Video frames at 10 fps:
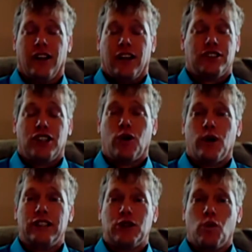There's no
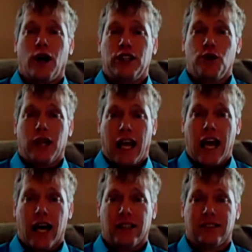reason why you
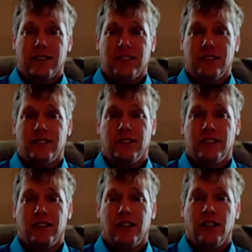can't.
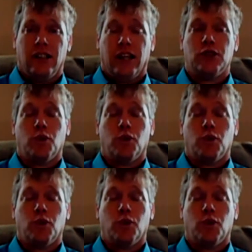Yes,